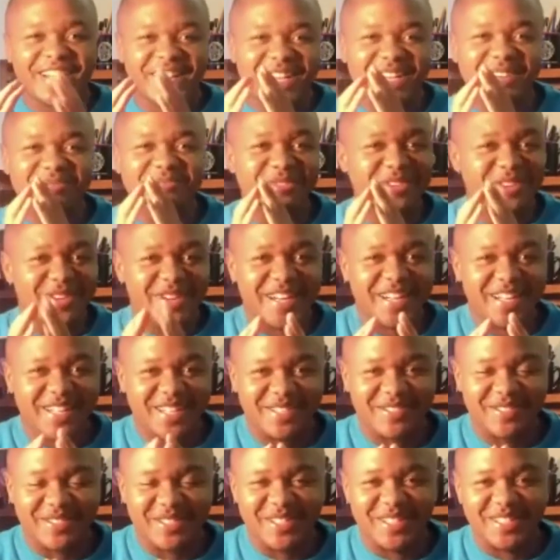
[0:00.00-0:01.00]
I'm very
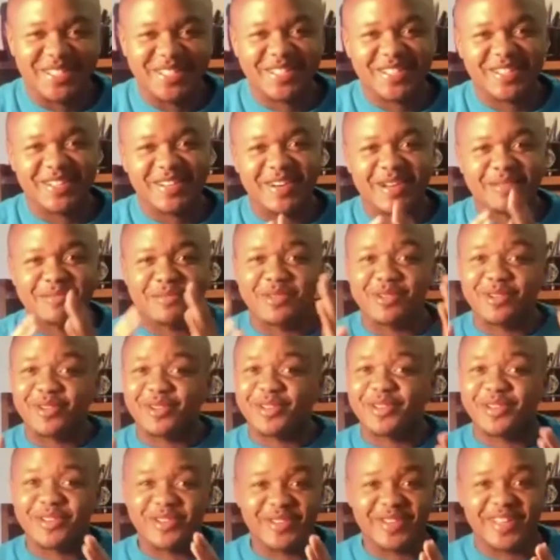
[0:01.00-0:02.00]
active on Instagram, you all
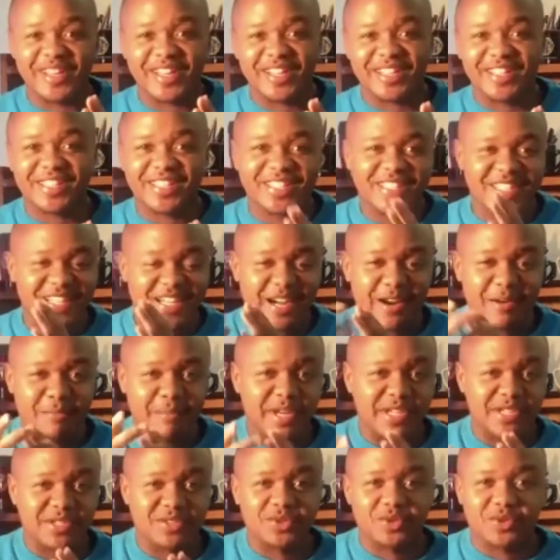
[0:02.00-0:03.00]
know that. Check out
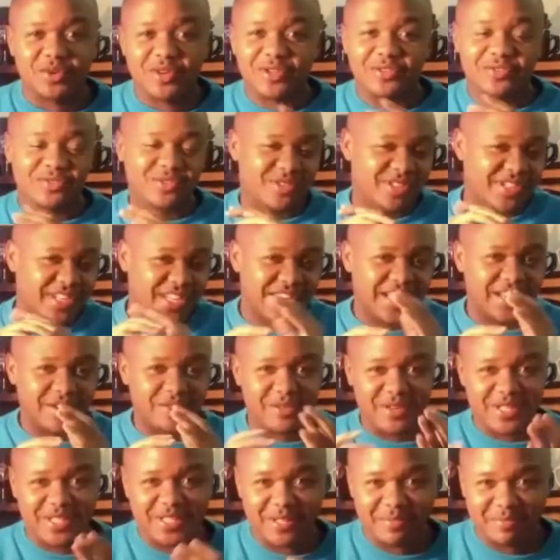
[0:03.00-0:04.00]
my stories for daily
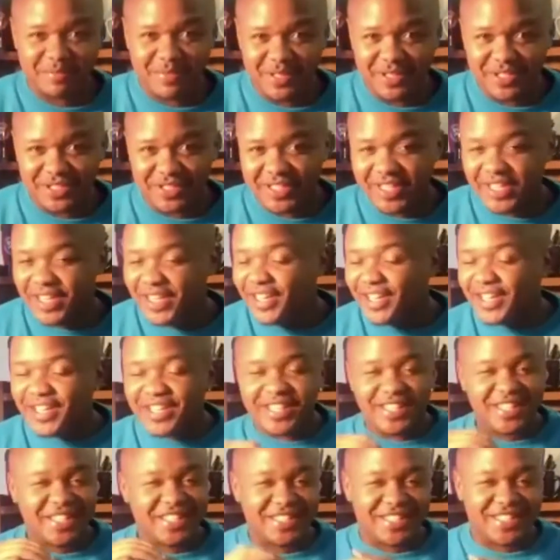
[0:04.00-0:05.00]
recipes
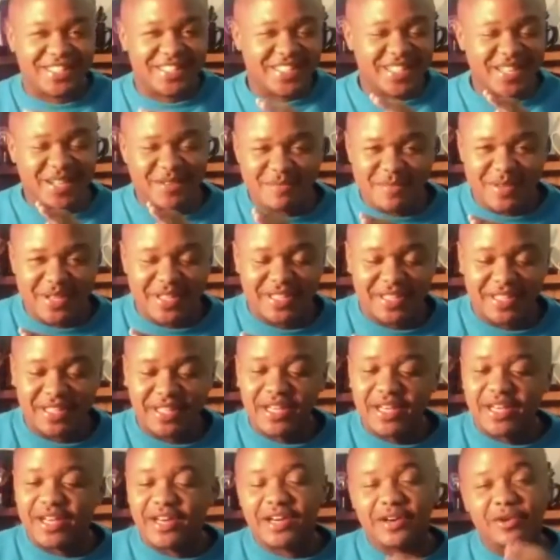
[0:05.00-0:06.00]
and entertainment.
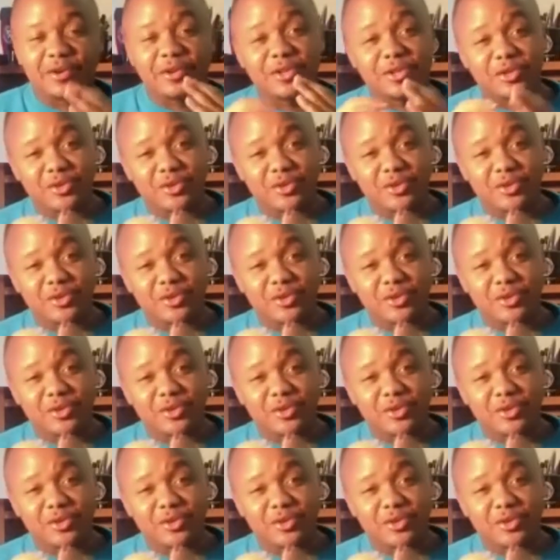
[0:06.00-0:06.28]
On